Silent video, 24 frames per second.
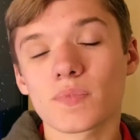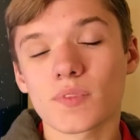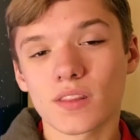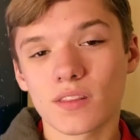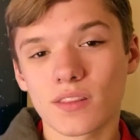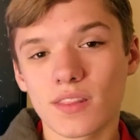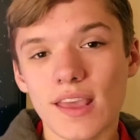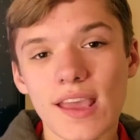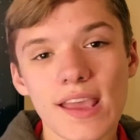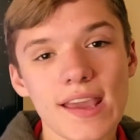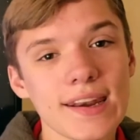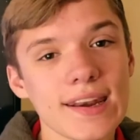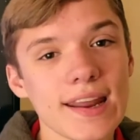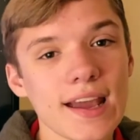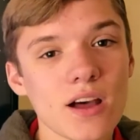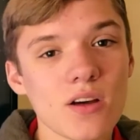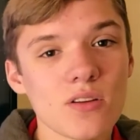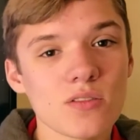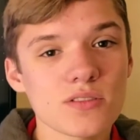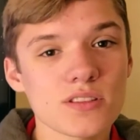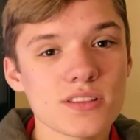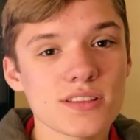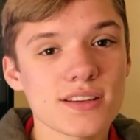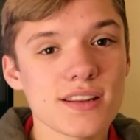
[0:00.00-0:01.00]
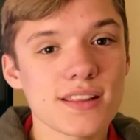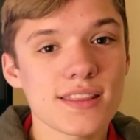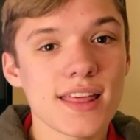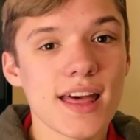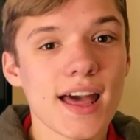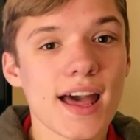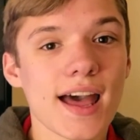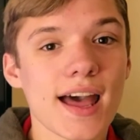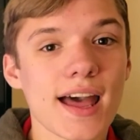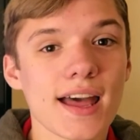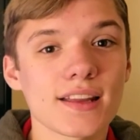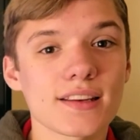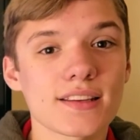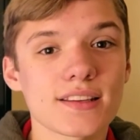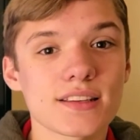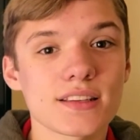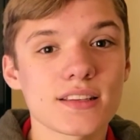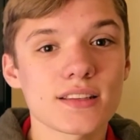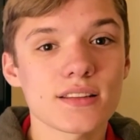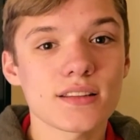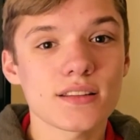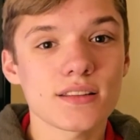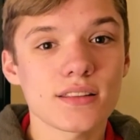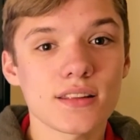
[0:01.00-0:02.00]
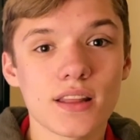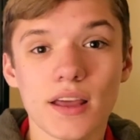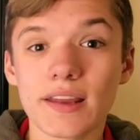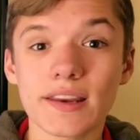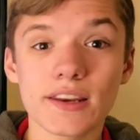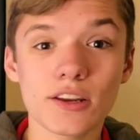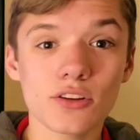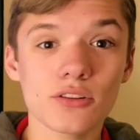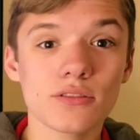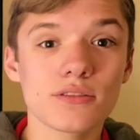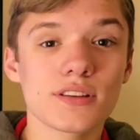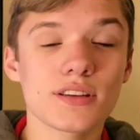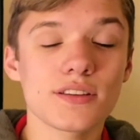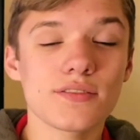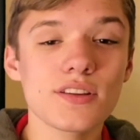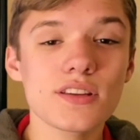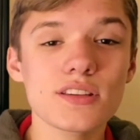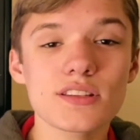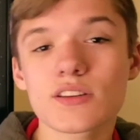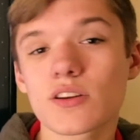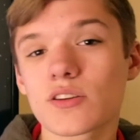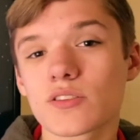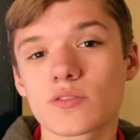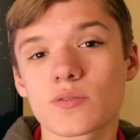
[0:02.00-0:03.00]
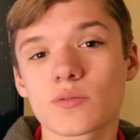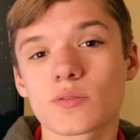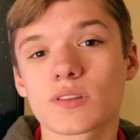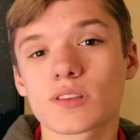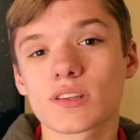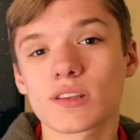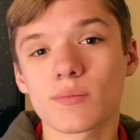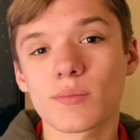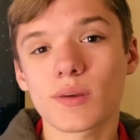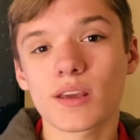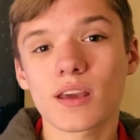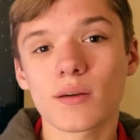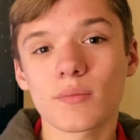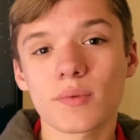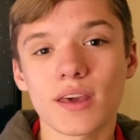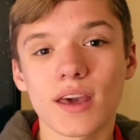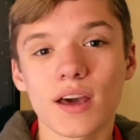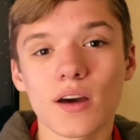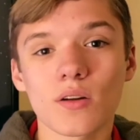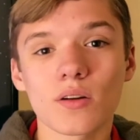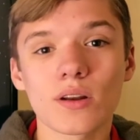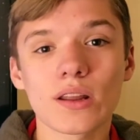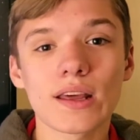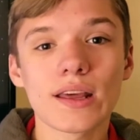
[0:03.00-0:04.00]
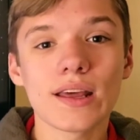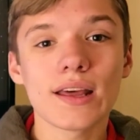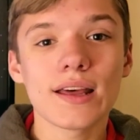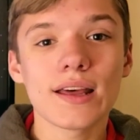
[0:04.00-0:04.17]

they announced that a new TV series was going to be coming out,